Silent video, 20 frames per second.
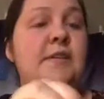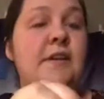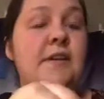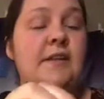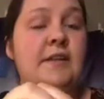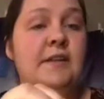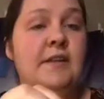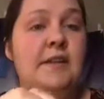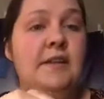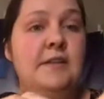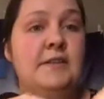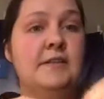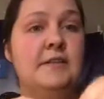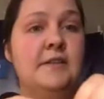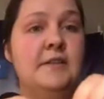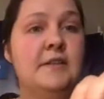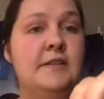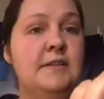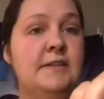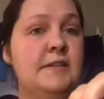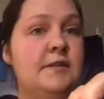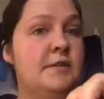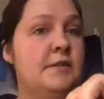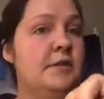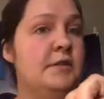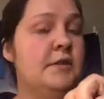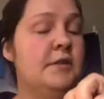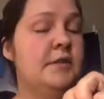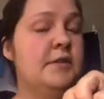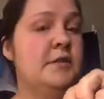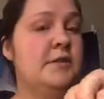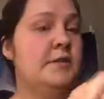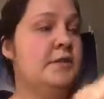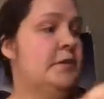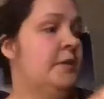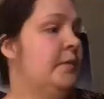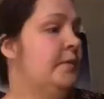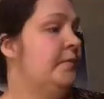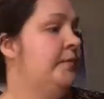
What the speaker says: not an elastic, it's a stretch,